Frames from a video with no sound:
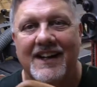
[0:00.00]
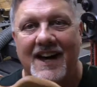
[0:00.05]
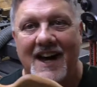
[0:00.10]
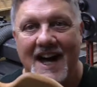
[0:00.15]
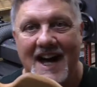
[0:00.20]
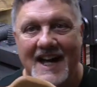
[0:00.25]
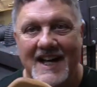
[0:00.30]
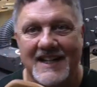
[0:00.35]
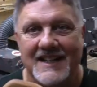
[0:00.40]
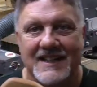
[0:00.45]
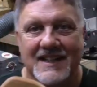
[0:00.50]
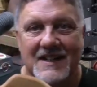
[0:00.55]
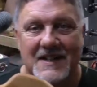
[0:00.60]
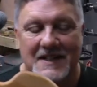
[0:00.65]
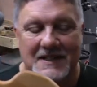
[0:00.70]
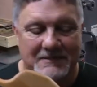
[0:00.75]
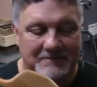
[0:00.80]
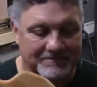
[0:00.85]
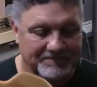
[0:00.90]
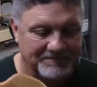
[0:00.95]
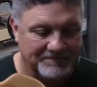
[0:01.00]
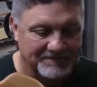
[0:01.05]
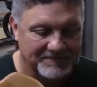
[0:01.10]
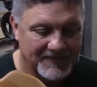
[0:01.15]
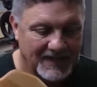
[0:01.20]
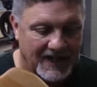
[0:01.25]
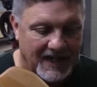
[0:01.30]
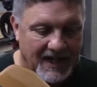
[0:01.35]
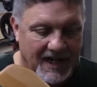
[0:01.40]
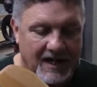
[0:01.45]
I
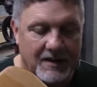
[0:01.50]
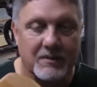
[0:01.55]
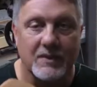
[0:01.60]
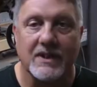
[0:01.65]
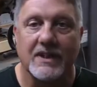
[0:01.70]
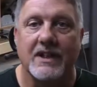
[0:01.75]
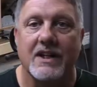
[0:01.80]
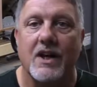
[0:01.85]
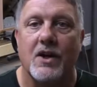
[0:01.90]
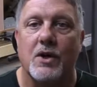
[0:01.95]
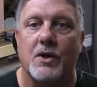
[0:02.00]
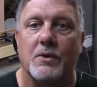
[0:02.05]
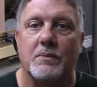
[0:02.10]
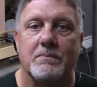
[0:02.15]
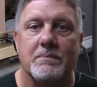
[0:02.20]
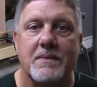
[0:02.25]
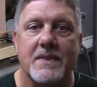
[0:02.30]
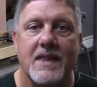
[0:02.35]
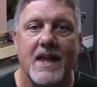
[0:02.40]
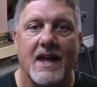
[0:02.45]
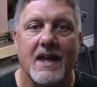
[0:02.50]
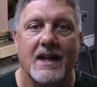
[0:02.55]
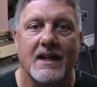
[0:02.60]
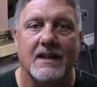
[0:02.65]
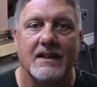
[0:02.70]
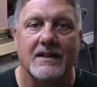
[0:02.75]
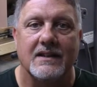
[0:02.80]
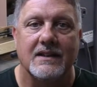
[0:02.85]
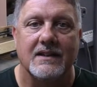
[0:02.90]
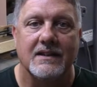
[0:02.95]
really hope
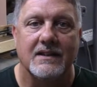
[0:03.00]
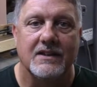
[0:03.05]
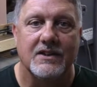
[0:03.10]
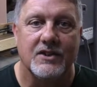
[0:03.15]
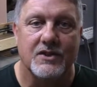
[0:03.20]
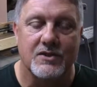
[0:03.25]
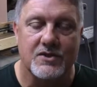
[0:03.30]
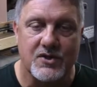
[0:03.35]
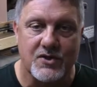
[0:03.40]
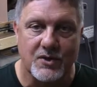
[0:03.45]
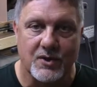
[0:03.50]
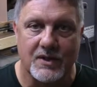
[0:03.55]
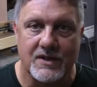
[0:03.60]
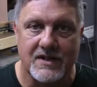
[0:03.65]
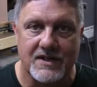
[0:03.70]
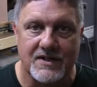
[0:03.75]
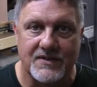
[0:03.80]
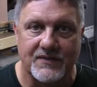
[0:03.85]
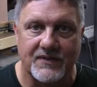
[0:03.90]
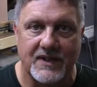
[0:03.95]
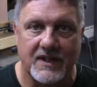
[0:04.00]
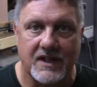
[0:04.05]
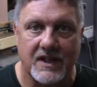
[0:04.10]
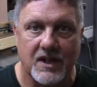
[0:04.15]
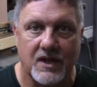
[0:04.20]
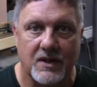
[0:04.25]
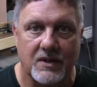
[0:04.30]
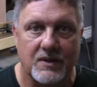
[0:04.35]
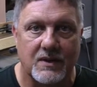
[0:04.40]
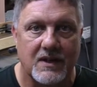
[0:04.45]
that you enjoyed this
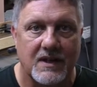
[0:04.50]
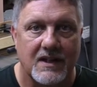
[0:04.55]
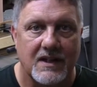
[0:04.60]
video.